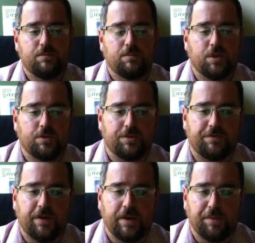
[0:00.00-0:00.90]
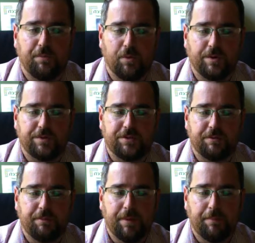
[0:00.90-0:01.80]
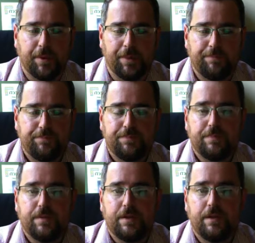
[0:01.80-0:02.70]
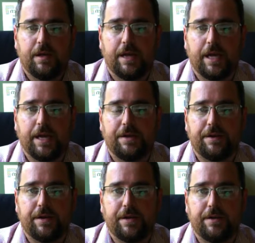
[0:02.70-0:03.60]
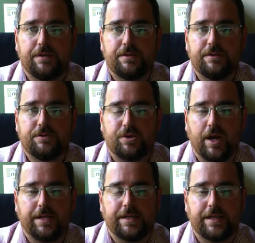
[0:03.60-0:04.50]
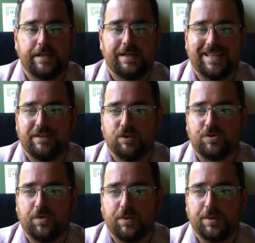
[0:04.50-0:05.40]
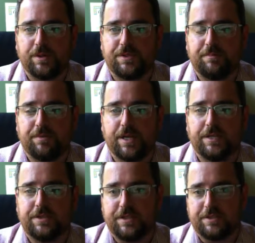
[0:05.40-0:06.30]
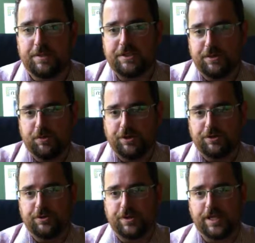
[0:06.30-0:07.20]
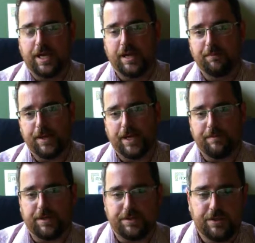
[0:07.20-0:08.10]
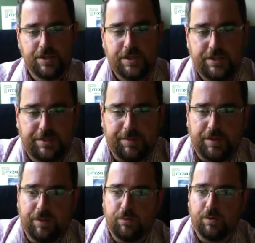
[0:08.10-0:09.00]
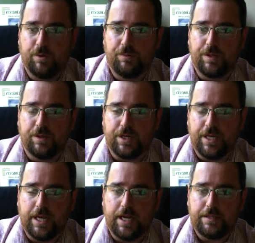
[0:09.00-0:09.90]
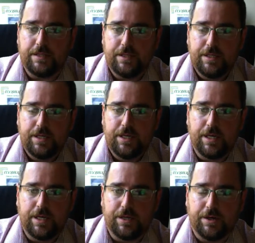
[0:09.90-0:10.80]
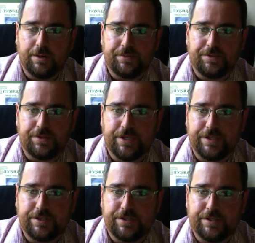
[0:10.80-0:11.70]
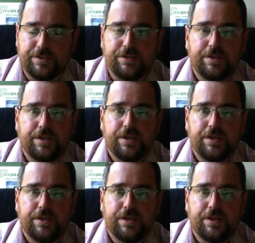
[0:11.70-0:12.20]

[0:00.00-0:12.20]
those are very important to remember, and trying to get those formulas in place, especially when you're doing the campaign, because typically we'll be looking at GURPS, for instance,